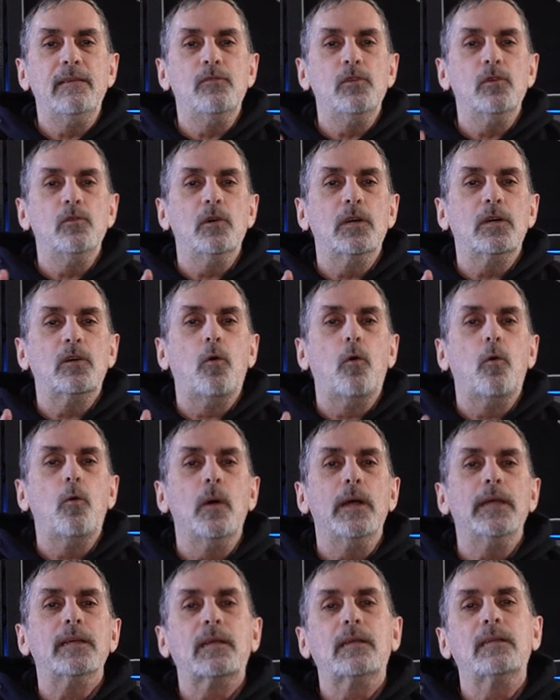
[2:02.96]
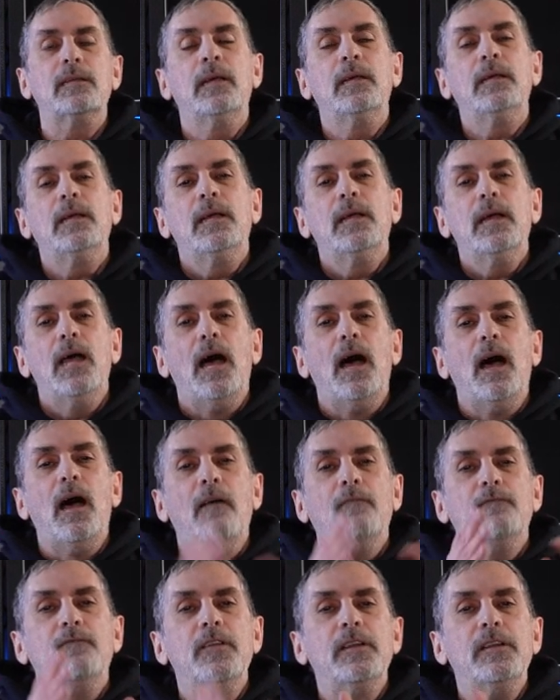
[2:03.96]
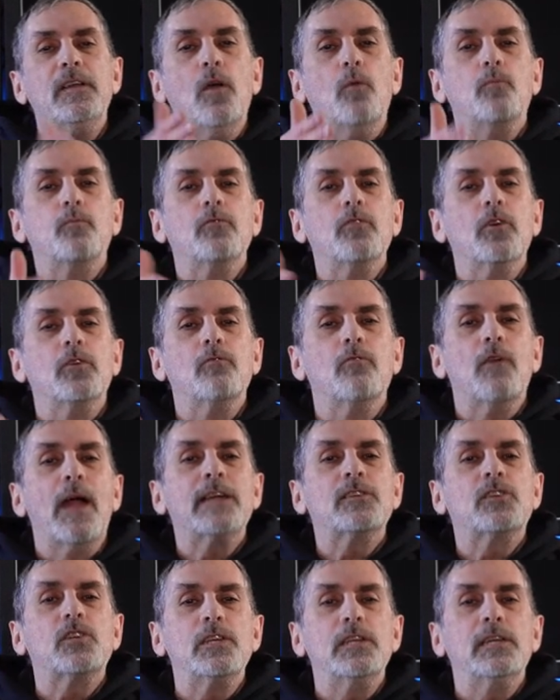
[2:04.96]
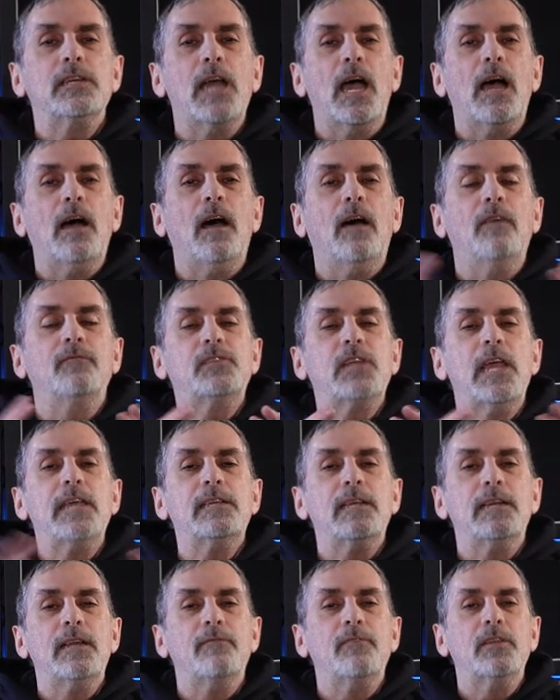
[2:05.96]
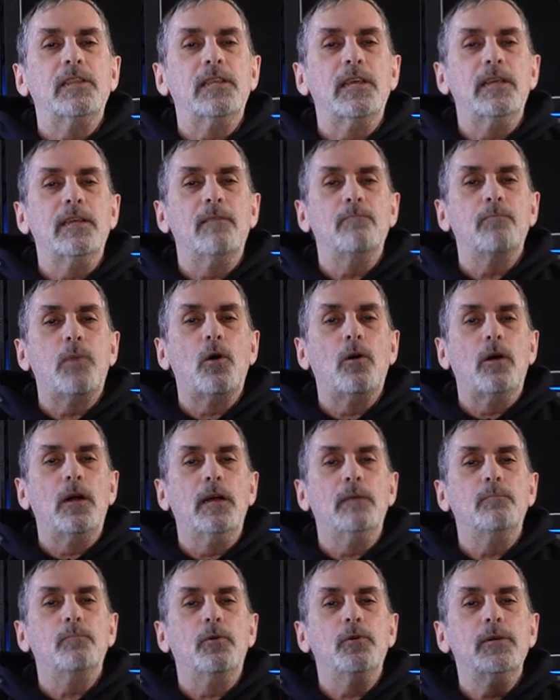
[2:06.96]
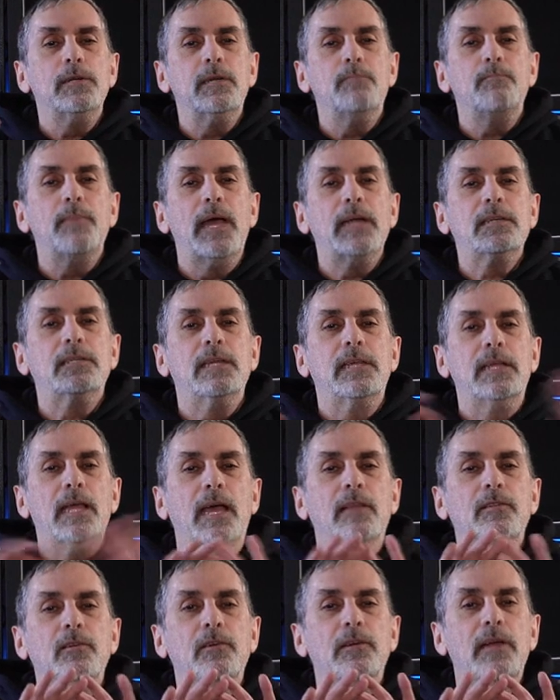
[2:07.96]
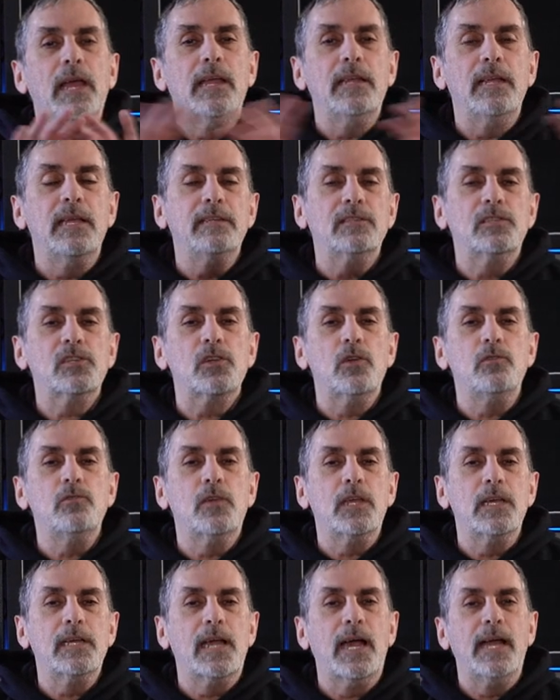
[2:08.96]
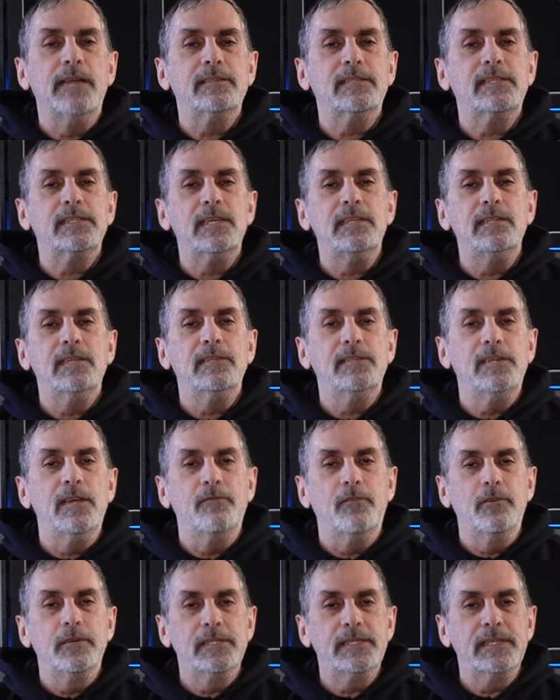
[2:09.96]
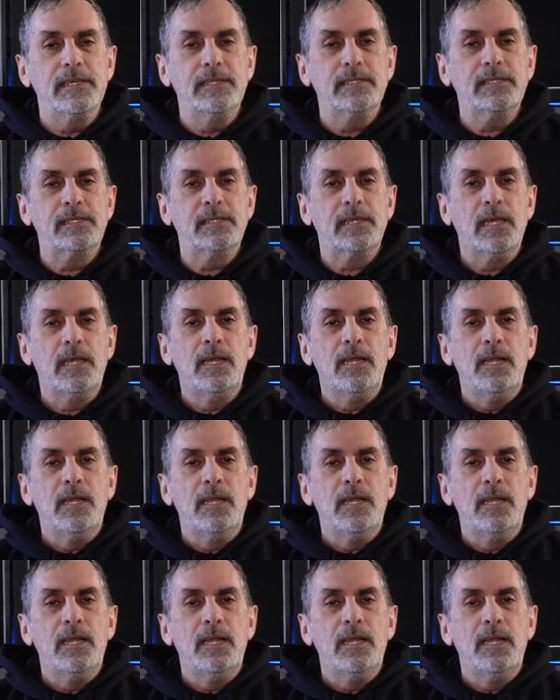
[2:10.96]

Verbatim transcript: give you a quick uh, video progression of taking everything apart, putting it back together, and so you can kind of see the differences.